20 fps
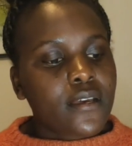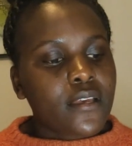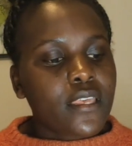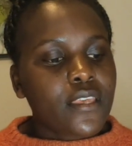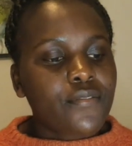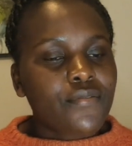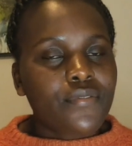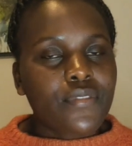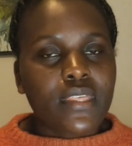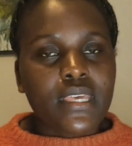
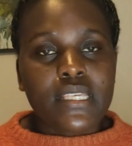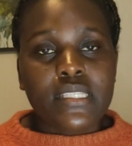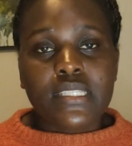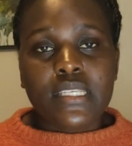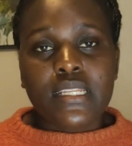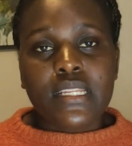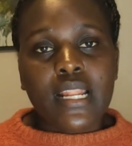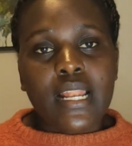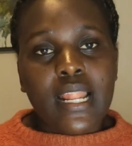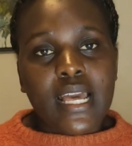if there is
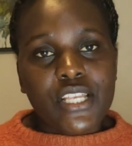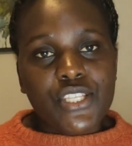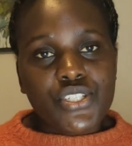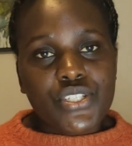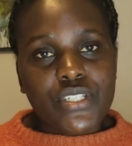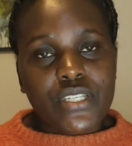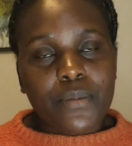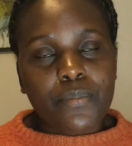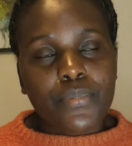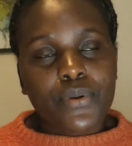any
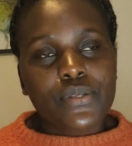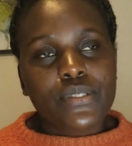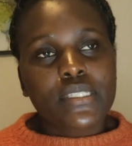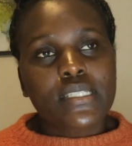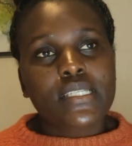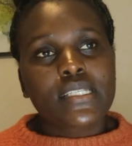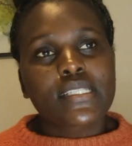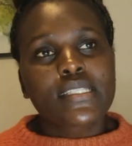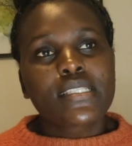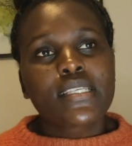large
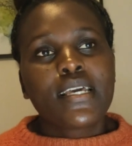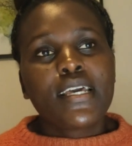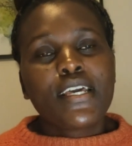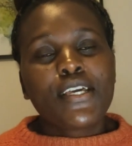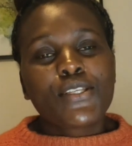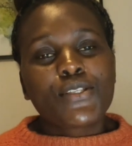deposits.